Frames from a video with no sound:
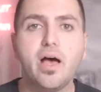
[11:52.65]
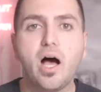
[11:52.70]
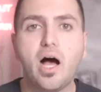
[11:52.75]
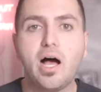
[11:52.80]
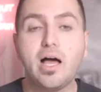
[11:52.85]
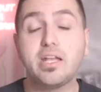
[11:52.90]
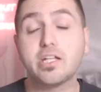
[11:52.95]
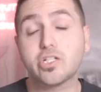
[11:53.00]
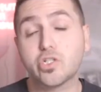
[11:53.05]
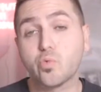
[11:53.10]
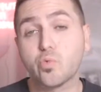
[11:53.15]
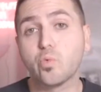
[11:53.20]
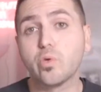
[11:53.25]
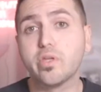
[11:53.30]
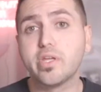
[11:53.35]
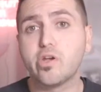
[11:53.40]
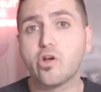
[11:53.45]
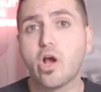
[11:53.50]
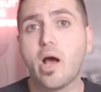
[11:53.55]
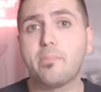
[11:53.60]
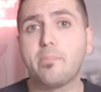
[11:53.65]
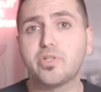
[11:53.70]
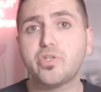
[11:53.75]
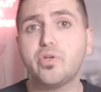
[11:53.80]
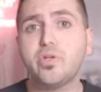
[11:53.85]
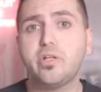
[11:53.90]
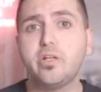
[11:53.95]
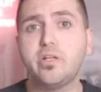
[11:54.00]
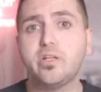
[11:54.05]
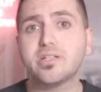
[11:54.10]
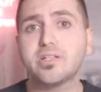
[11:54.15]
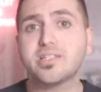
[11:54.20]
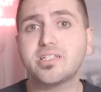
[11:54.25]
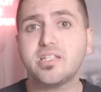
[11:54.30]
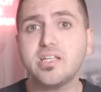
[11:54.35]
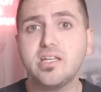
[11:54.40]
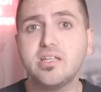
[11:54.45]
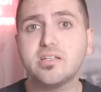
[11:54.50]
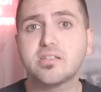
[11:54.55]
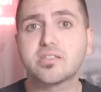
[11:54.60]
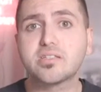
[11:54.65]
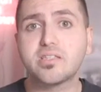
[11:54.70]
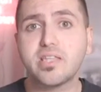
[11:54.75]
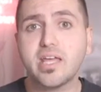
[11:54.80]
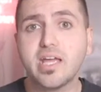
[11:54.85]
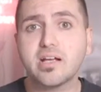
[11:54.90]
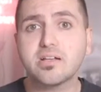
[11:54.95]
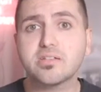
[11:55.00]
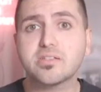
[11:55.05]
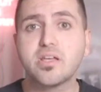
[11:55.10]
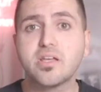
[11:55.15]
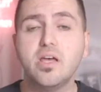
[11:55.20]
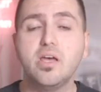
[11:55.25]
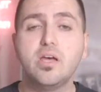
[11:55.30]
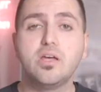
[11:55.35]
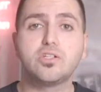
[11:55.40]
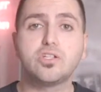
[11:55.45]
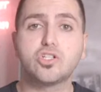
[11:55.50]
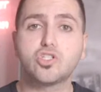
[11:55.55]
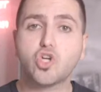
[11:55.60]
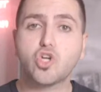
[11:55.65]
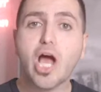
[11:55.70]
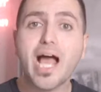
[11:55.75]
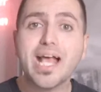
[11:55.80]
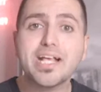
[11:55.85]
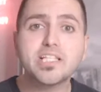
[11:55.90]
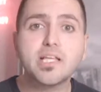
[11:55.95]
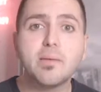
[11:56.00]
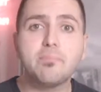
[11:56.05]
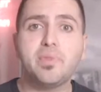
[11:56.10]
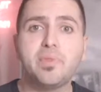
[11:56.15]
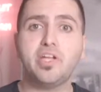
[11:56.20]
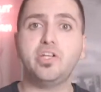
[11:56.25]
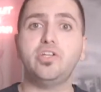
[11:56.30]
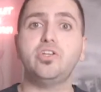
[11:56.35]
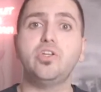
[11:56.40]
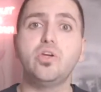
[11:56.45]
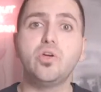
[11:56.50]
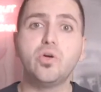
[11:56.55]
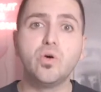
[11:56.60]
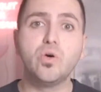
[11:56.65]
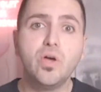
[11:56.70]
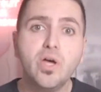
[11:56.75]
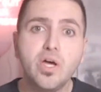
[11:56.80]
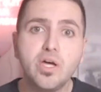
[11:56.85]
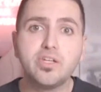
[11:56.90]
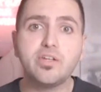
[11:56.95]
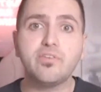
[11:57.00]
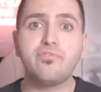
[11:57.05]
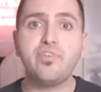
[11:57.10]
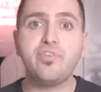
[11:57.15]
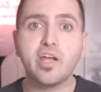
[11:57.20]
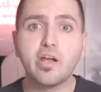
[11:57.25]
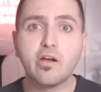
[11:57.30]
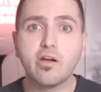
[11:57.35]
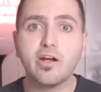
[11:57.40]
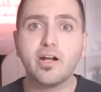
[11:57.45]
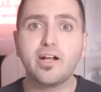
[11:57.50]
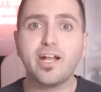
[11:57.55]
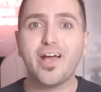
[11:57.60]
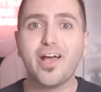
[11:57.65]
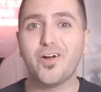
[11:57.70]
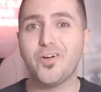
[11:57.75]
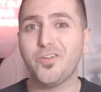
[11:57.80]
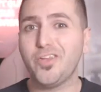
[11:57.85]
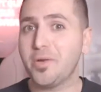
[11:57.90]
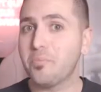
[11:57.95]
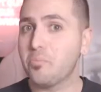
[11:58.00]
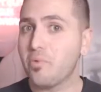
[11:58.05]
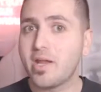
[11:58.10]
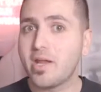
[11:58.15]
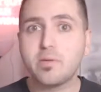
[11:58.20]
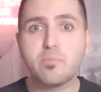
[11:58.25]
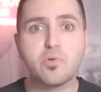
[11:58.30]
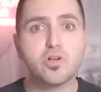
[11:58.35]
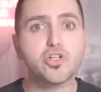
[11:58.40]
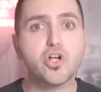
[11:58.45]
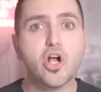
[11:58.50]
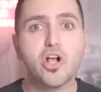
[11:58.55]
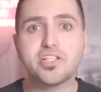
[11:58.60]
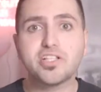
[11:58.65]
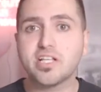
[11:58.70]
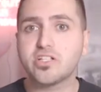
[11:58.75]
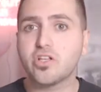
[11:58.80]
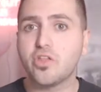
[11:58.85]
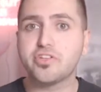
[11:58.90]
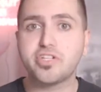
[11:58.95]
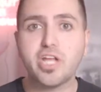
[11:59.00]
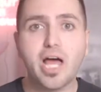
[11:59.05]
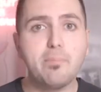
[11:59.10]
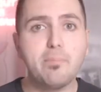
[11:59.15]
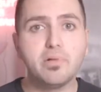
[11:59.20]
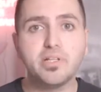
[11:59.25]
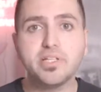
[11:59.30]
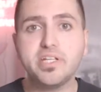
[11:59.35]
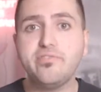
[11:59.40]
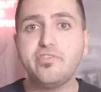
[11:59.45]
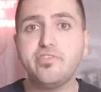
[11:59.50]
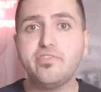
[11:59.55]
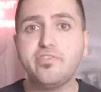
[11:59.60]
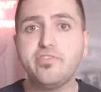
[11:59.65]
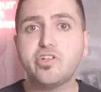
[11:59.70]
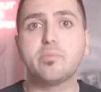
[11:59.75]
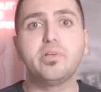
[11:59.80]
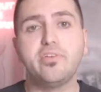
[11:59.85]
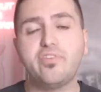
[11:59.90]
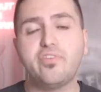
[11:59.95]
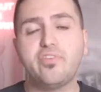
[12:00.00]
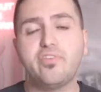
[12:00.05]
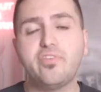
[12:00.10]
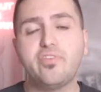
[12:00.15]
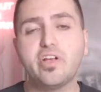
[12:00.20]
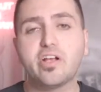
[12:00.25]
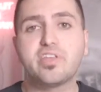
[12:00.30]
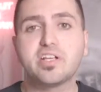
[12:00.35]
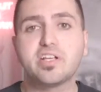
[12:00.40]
And it's really your opportunity to seize things, to try something new, to figure it out. Like Brendan Burchard says all the time, believe in you, figure things